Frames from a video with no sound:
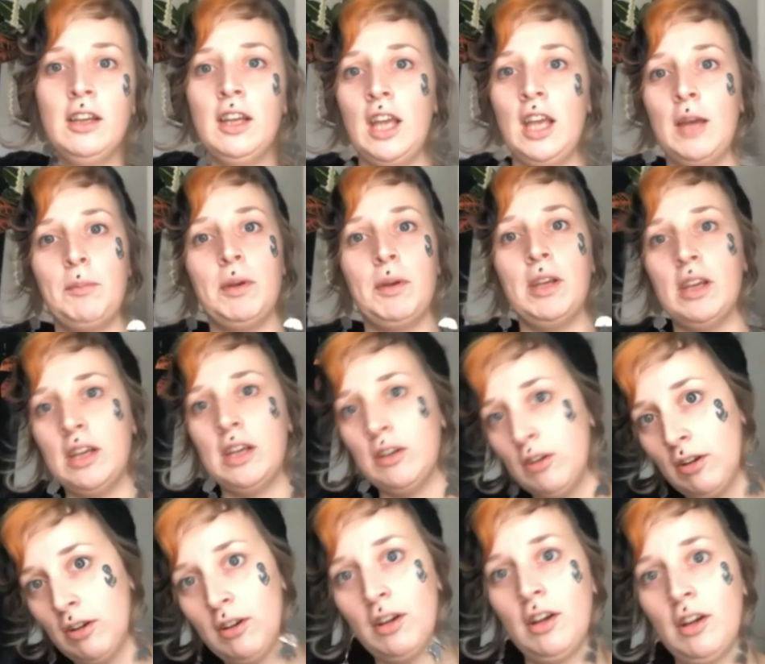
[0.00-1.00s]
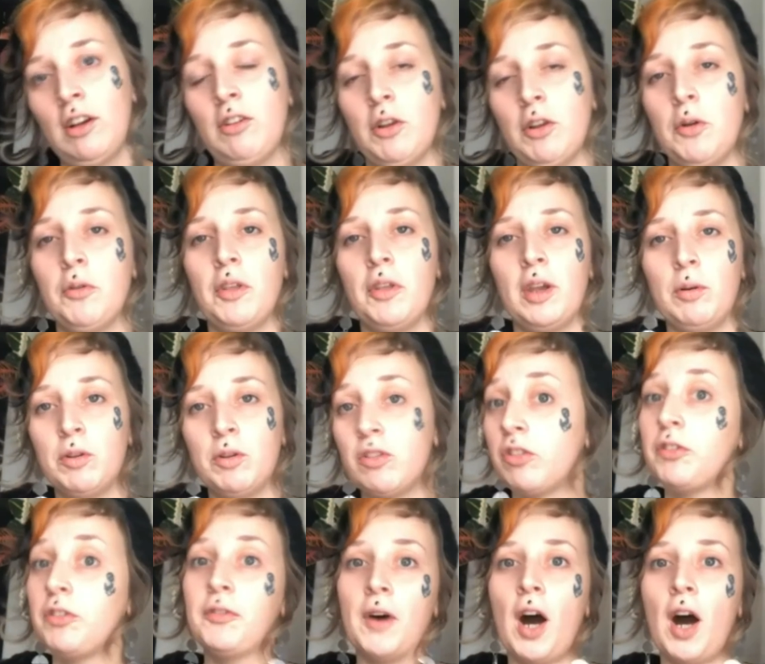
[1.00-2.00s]
hippie clothing, which
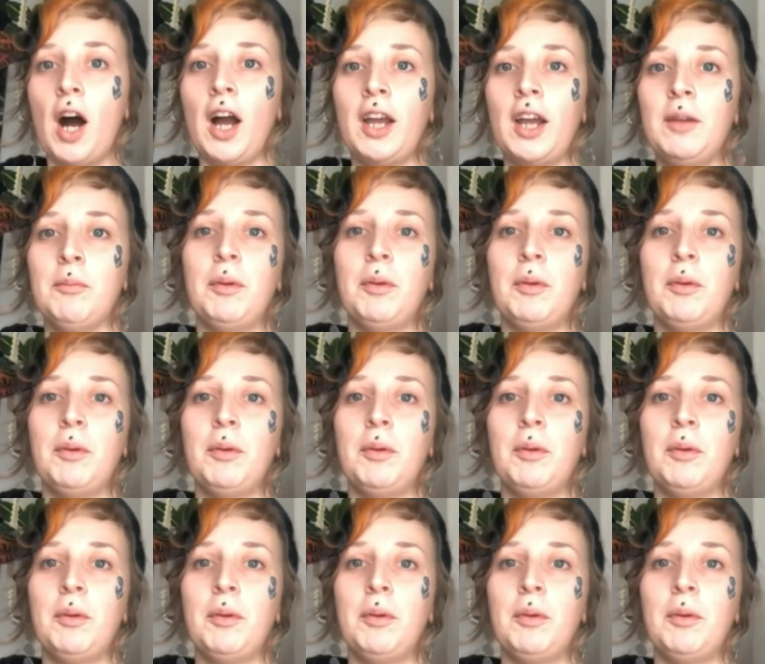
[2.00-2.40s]
is fine,